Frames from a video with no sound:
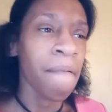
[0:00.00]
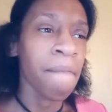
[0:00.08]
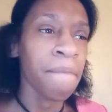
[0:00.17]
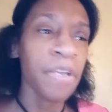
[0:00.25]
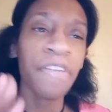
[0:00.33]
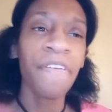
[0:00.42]

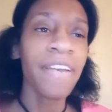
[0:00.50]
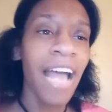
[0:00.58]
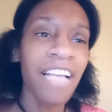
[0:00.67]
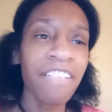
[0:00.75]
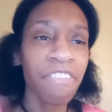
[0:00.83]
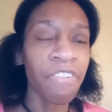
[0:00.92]
But you're
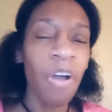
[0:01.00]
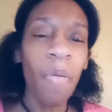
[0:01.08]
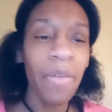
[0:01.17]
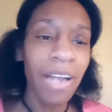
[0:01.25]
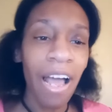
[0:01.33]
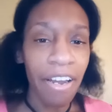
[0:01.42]
not
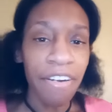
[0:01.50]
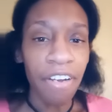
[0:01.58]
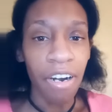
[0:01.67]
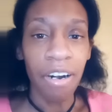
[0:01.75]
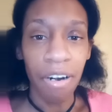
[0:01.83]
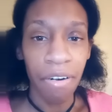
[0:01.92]
going
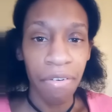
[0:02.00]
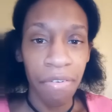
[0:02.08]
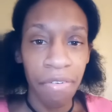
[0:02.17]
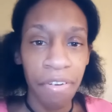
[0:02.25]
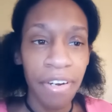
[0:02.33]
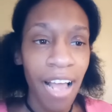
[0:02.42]
under.
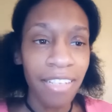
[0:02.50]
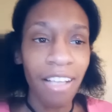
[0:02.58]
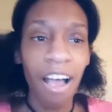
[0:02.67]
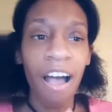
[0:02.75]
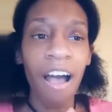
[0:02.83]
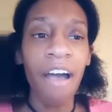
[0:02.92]
You're not
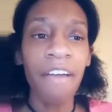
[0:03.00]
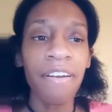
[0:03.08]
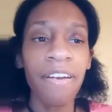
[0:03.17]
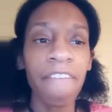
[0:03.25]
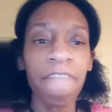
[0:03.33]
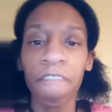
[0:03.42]

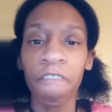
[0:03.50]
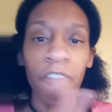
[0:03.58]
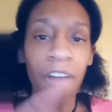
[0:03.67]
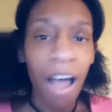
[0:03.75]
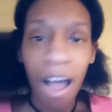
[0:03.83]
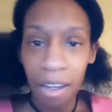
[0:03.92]
underneath a
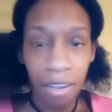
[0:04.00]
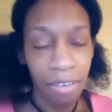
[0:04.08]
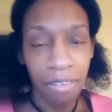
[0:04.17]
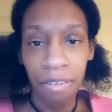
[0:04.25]
rock.